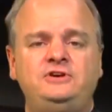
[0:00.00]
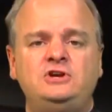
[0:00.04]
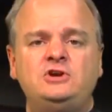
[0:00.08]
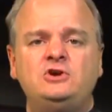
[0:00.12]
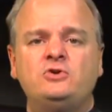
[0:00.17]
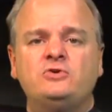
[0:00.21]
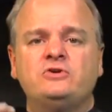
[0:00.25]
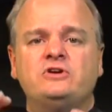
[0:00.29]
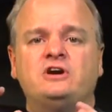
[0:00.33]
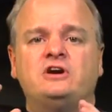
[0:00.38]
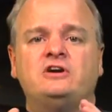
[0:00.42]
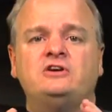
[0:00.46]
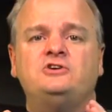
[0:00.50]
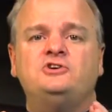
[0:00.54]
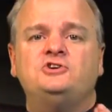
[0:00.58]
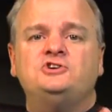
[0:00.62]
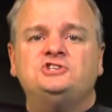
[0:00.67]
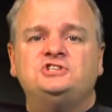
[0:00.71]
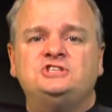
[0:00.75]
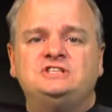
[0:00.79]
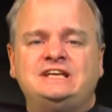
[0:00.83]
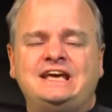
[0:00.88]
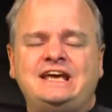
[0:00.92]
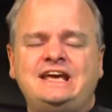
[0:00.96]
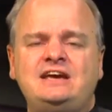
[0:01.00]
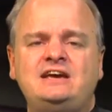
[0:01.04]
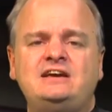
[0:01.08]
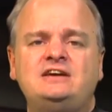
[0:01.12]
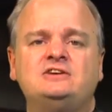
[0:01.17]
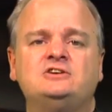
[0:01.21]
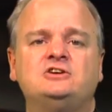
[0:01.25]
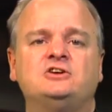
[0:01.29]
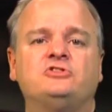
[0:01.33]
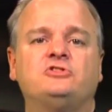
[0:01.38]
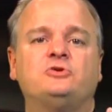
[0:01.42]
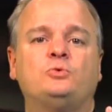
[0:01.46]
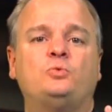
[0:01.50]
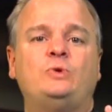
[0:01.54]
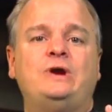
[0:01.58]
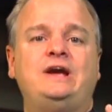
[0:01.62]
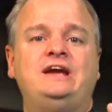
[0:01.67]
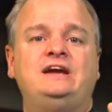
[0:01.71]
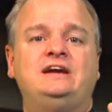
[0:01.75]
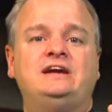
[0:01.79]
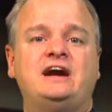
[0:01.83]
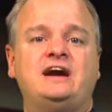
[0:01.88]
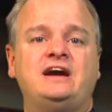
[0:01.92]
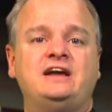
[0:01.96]
you don't understand the
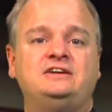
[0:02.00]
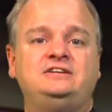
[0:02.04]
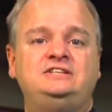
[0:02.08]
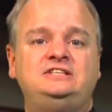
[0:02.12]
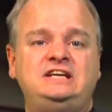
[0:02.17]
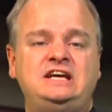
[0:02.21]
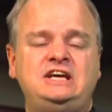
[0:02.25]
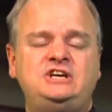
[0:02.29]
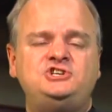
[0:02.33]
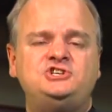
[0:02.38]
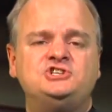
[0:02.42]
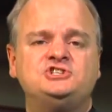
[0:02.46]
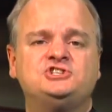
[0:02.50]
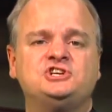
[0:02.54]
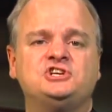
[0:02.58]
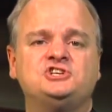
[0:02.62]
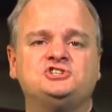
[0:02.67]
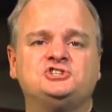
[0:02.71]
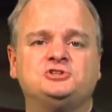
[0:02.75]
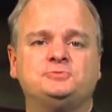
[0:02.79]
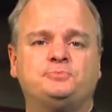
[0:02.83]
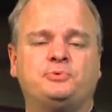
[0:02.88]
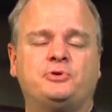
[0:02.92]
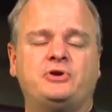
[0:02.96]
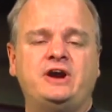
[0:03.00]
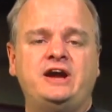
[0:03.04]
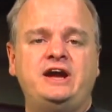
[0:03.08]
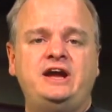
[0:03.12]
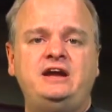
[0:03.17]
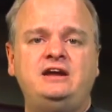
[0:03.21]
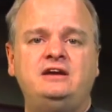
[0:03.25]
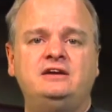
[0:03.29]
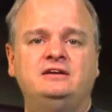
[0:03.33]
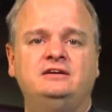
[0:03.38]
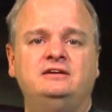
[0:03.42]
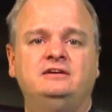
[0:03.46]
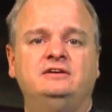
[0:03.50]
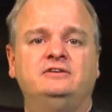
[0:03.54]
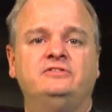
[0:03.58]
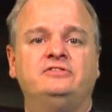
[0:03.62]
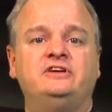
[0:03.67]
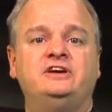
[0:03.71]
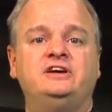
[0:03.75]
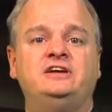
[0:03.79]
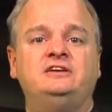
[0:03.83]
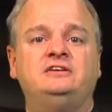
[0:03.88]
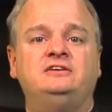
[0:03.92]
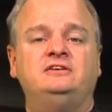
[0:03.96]
way God teaches us to pray,
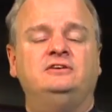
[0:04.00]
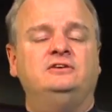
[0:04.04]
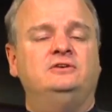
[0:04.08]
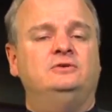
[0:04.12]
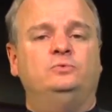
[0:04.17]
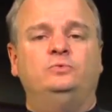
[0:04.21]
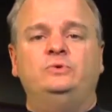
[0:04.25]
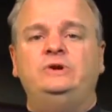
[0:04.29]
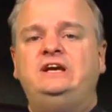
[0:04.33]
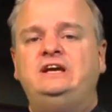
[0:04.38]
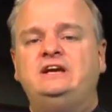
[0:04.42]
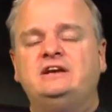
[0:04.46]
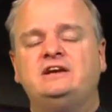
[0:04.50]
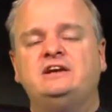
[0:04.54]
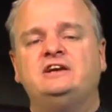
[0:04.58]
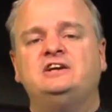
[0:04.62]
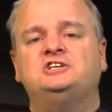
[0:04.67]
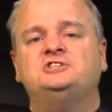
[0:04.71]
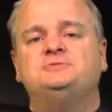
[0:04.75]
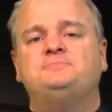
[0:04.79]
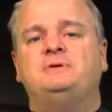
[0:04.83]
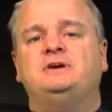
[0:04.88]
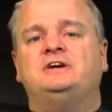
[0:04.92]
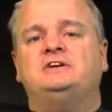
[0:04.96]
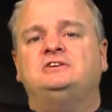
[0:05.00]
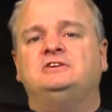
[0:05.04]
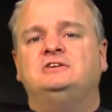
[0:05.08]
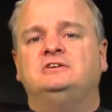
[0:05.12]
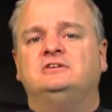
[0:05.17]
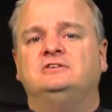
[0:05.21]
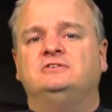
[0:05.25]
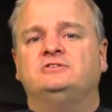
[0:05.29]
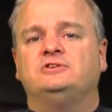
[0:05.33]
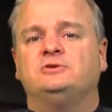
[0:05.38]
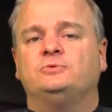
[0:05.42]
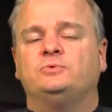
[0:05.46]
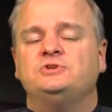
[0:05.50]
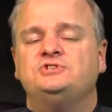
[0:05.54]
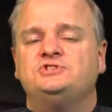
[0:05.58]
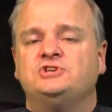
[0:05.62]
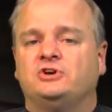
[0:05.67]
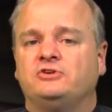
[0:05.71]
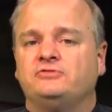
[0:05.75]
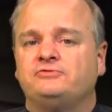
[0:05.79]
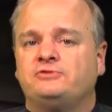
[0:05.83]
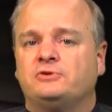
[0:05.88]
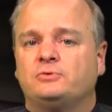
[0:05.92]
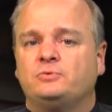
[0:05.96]
then we cannot expect the
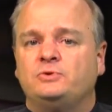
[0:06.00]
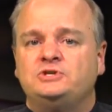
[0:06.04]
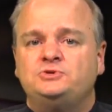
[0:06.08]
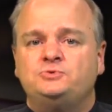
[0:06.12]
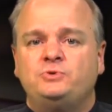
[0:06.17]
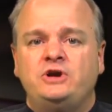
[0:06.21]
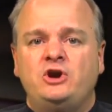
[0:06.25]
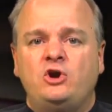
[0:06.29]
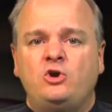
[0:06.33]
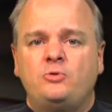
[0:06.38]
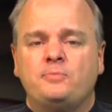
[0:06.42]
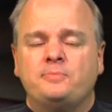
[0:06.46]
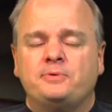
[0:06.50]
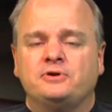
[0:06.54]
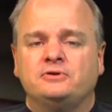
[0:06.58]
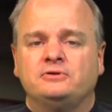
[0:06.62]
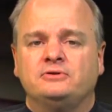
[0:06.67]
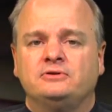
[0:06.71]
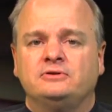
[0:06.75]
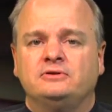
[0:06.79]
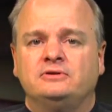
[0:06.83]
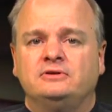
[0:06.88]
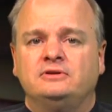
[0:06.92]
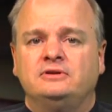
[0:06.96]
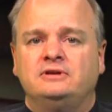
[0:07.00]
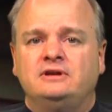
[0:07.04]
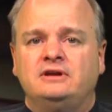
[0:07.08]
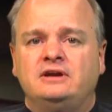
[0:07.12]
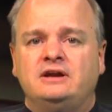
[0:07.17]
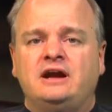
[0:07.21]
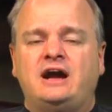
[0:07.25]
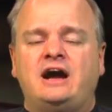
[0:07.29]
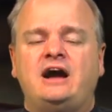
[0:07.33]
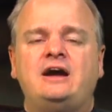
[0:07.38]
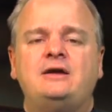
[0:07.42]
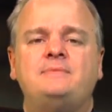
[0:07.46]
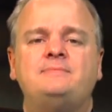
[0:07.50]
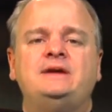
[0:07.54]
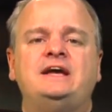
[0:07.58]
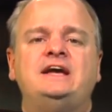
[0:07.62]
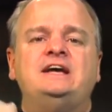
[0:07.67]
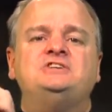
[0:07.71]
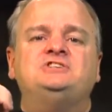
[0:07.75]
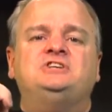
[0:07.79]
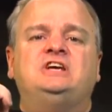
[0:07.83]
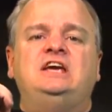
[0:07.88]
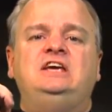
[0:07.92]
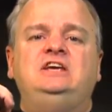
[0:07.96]
result for which we hope. I'm
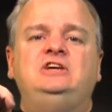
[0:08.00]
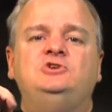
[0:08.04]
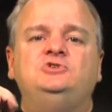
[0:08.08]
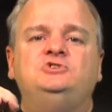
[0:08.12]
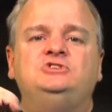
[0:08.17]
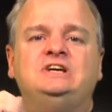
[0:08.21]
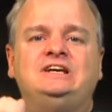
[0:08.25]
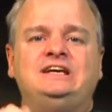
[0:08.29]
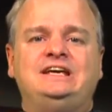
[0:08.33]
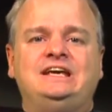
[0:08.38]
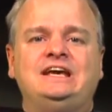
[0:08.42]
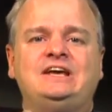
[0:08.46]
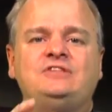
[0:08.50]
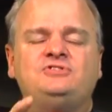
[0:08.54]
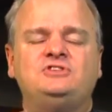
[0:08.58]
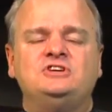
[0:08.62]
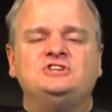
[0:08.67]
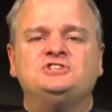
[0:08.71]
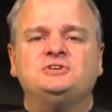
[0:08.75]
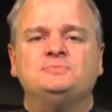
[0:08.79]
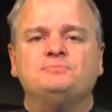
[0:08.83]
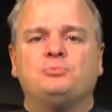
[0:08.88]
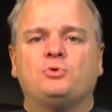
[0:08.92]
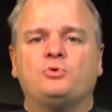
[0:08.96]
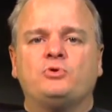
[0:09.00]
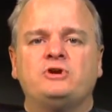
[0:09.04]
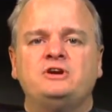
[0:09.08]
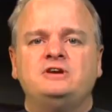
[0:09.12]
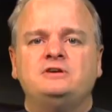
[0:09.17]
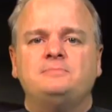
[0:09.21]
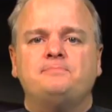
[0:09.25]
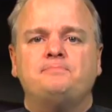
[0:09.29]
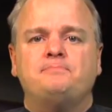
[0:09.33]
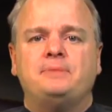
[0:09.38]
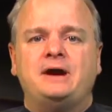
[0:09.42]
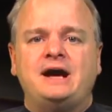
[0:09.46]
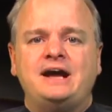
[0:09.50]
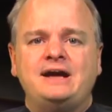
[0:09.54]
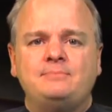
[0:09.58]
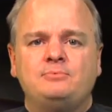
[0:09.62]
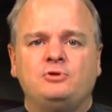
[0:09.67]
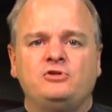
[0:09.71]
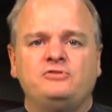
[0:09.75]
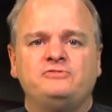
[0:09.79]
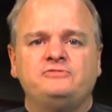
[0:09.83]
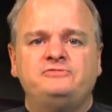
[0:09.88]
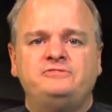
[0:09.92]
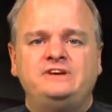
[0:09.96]
asking you to get this important
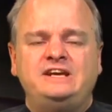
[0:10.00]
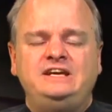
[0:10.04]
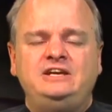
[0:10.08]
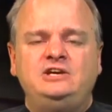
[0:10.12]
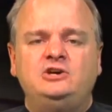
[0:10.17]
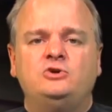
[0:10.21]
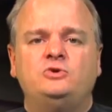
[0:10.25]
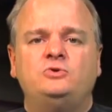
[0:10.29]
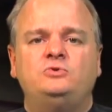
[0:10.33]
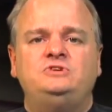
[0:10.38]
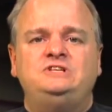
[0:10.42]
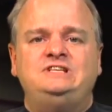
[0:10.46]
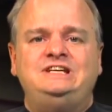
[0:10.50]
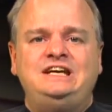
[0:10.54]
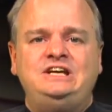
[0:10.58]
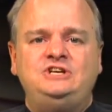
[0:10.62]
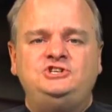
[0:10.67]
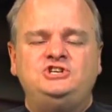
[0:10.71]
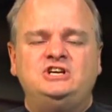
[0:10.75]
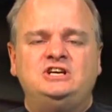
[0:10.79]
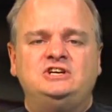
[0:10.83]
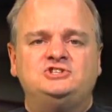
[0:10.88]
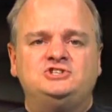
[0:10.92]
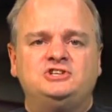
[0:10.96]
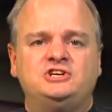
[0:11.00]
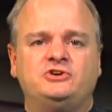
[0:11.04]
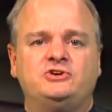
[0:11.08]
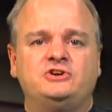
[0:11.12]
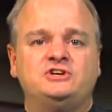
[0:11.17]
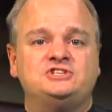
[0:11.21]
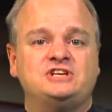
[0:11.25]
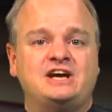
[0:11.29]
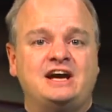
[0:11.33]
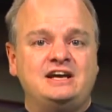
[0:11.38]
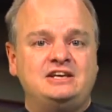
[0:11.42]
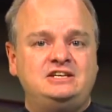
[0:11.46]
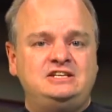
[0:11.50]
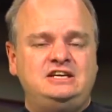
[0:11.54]
Bible video teaching series on